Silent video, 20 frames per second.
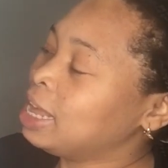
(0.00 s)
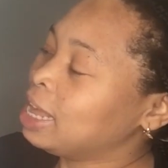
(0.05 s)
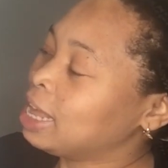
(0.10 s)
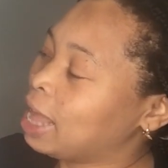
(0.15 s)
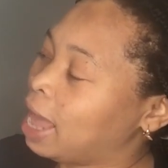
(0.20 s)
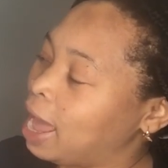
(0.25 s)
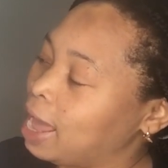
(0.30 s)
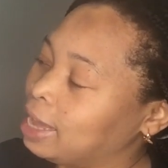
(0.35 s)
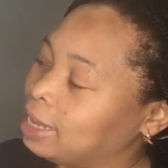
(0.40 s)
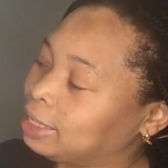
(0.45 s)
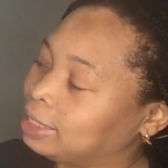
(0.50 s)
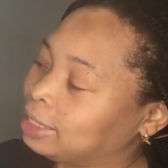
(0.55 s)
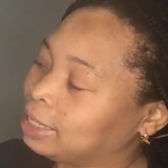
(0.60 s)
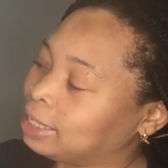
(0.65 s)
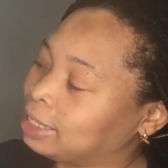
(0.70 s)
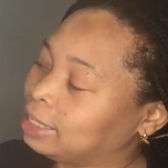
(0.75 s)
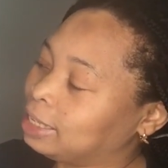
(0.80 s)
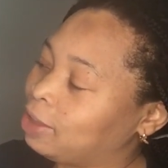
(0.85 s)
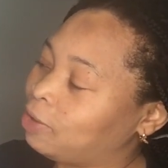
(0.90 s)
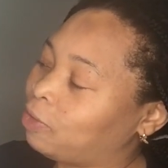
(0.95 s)
Here is
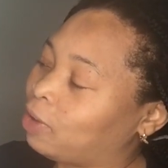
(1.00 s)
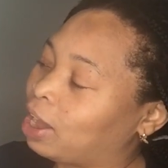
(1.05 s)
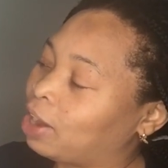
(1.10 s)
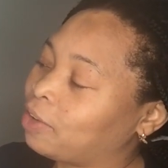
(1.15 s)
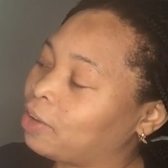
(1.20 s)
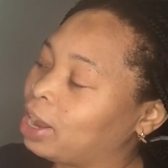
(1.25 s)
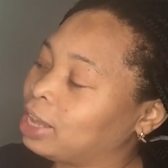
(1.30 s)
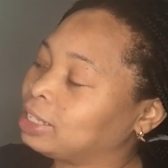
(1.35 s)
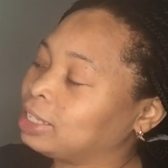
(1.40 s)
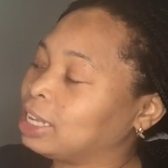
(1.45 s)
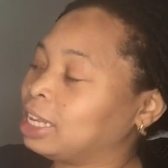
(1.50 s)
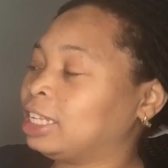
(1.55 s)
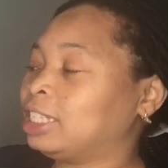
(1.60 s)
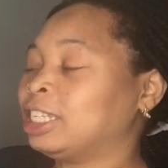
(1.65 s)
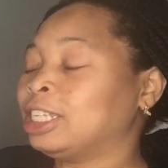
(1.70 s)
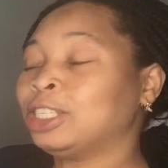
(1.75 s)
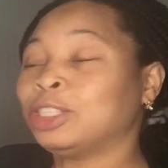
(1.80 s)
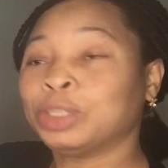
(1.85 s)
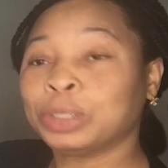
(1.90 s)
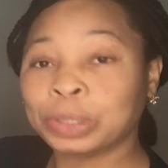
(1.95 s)
the Silvercrest
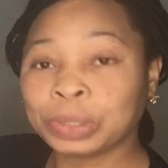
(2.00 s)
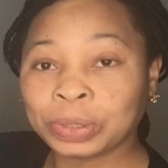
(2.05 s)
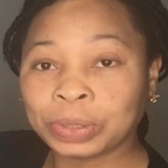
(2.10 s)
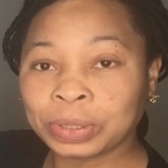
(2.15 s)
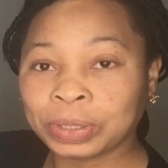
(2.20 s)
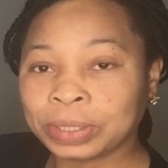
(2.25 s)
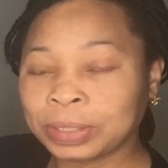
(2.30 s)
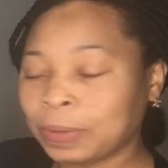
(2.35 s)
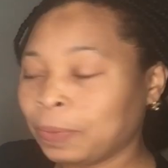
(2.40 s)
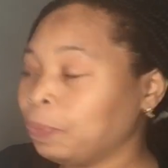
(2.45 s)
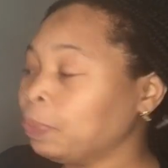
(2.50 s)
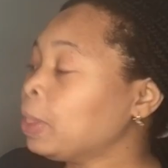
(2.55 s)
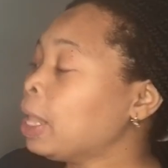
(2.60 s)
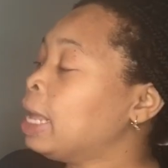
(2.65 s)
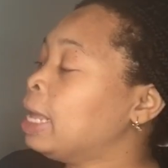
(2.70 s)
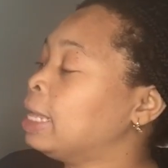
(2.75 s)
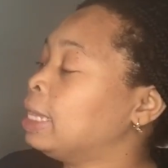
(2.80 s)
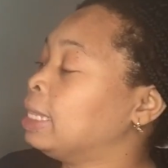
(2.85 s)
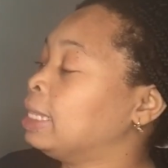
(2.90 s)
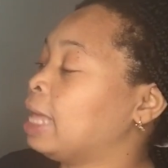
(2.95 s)
kitchen tools
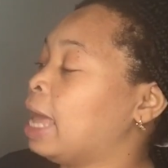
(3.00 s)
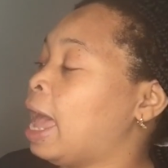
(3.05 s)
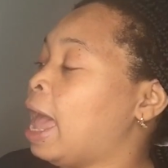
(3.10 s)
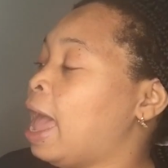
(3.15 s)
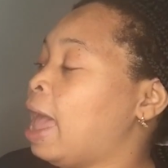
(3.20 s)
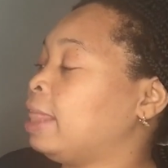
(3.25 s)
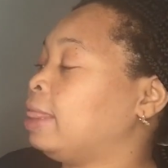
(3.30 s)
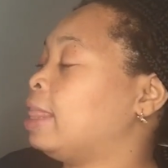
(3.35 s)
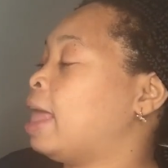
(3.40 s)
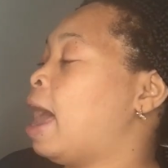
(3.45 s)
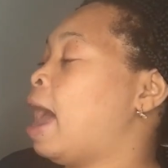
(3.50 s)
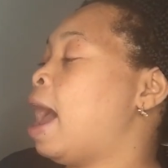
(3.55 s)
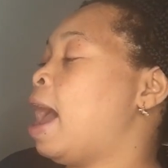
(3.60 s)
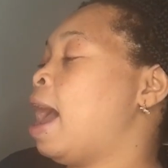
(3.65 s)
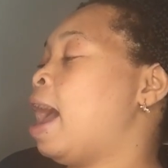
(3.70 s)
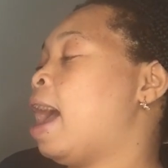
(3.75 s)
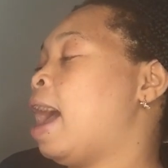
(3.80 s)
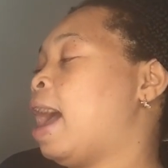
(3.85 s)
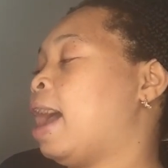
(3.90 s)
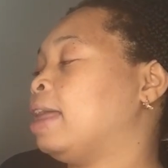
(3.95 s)
and
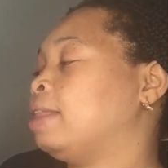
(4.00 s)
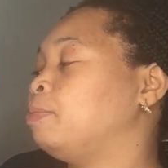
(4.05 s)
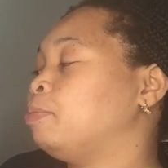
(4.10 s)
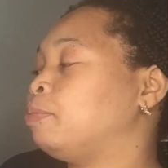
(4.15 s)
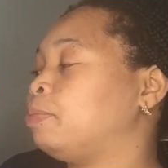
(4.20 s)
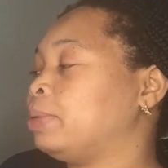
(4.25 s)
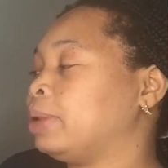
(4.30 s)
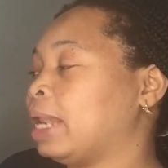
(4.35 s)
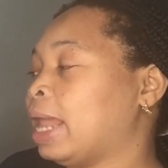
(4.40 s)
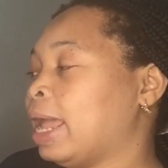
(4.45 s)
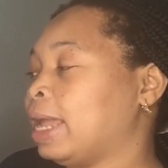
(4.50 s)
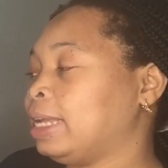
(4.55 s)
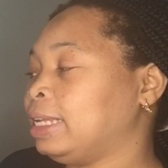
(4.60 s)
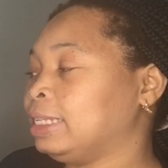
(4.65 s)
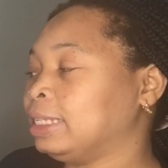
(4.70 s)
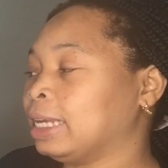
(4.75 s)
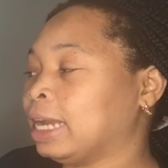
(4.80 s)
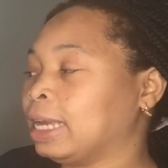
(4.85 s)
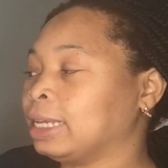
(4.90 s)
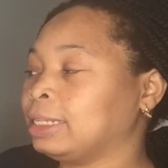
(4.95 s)
hand
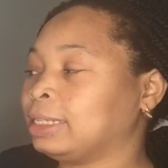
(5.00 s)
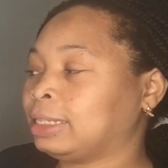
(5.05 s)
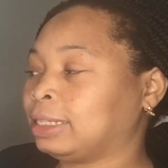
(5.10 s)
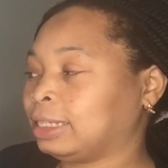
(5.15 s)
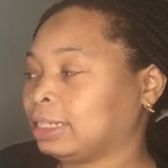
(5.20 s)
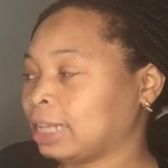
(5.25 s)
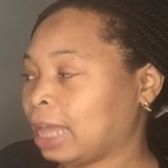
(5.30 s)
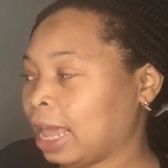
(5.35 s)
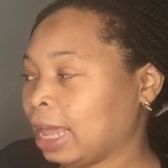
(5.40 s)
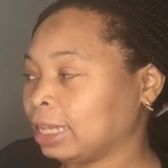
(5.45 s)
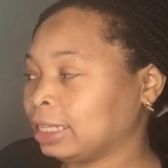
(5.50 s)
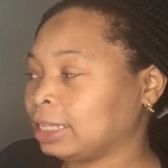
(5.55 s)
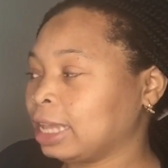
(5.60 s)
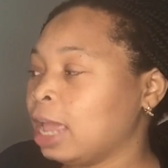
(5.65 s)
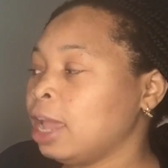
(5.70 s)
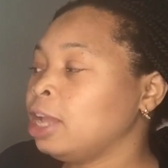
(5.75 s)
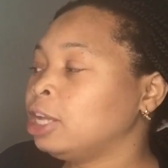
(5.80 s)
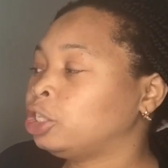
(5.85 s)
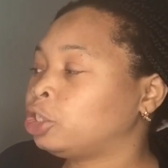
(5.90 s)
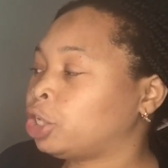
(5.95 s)
blender set.
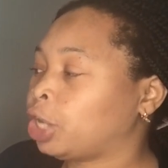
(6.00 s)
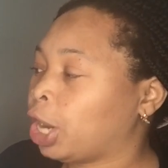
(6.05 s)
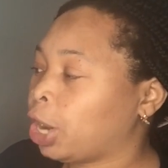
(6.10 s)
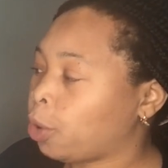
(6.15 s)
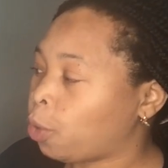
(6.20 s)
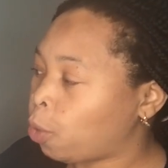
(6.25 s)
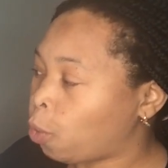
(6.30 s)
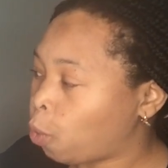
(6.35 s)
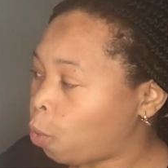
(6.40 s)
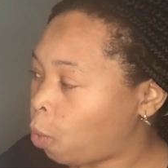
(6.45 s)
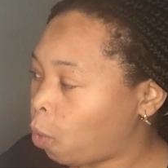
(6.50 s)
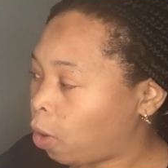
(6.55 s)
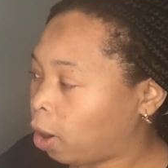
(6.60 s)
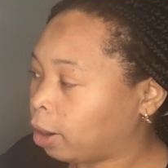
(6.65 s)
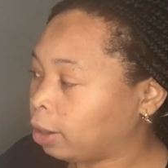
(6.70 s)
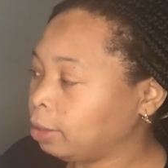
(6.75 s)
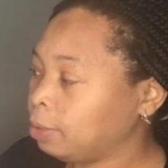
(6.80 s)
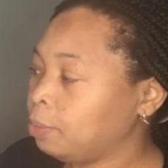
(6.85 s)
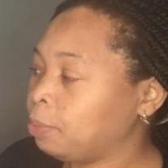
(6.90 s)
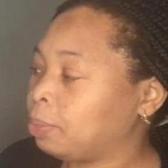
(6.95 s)

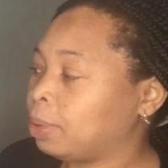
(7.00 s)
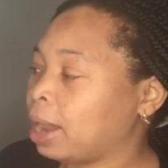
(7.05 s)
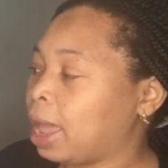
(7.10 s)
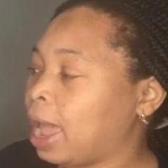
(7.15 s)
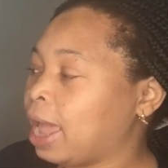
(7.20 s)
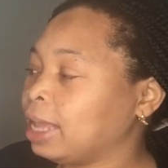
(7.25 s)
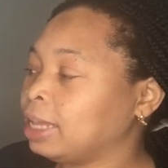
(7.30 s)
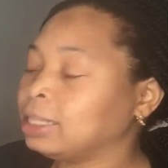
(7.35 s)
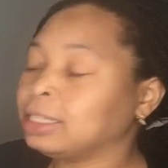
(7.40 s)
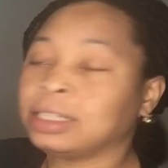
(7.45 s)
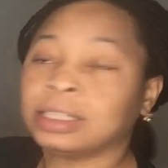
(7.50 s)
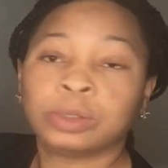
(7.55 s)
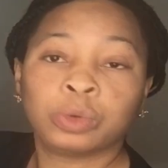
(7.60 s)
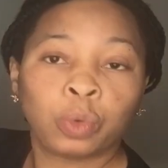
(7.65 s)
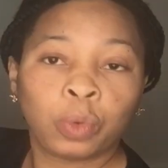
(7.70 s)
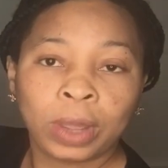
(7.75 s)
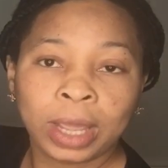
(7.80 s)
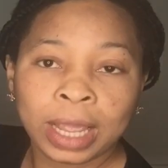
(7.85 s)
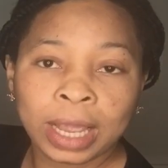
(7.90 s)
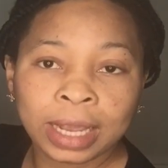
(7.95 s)
3-in-1, blends,
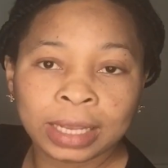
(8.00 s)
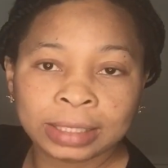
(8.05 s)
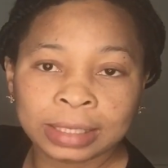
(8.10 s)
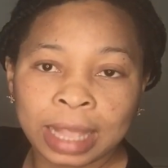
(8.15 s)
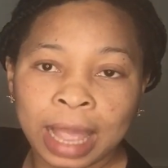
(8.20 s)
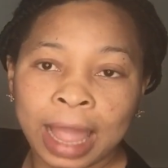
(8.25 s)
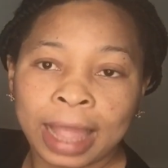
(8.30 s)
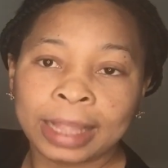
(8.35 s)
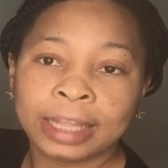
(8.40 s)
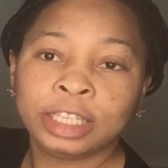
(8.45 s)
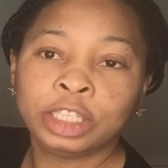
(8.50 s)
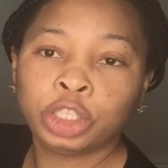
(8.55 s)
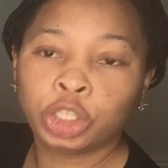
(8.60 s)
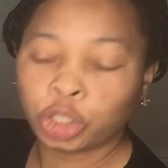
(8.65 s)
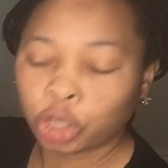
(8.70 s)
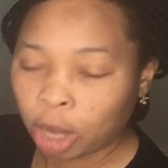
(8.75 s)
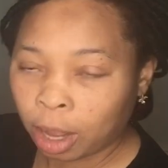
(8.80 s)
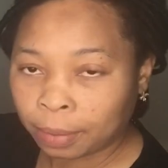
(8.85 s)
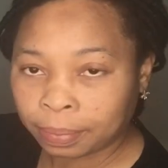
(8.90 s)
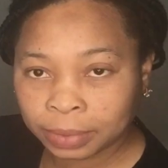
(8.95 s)
wicks and
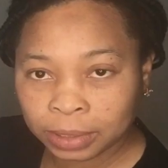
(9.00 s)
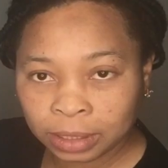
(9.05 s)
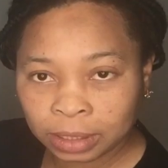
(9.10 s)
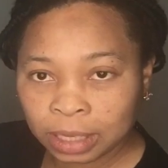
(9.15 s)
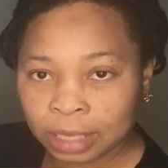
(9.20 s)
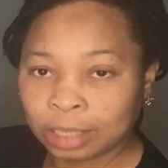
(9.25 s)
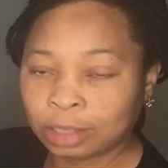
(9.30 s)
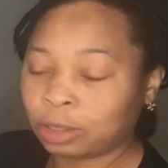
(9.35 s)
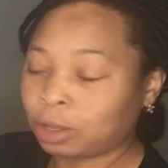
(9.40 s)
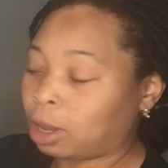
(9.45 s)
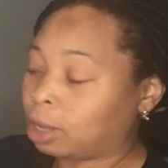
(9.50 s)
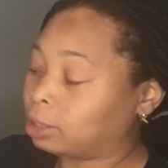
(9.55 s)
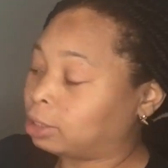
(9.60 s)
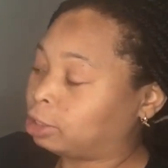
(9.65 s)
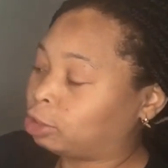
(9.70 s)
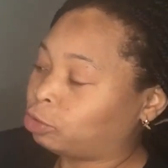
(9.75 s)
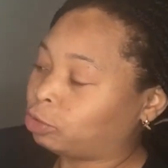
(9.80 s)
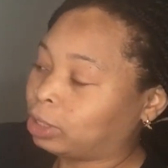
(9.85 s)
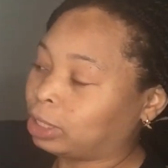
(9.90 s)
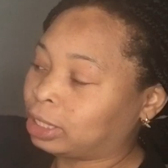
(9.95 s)
chops. It
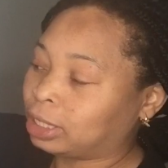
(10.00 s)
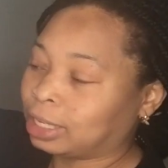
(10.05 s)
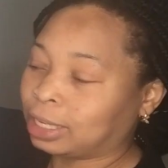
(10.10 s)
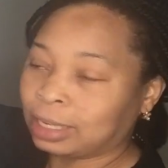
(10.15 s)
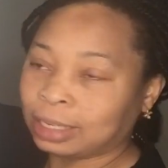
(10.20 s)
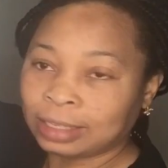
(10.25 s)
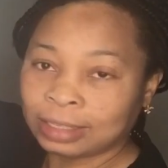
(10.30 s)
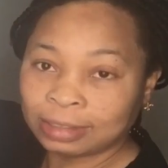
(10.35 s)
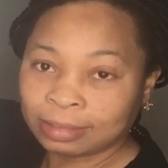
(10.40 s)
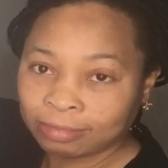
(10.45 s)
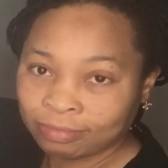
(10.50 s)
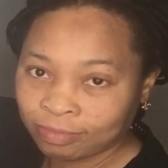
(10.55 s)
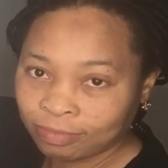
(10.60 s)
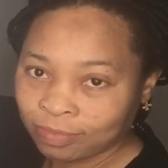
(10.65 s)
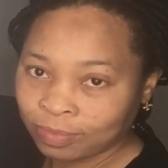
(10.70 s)
does 3 things.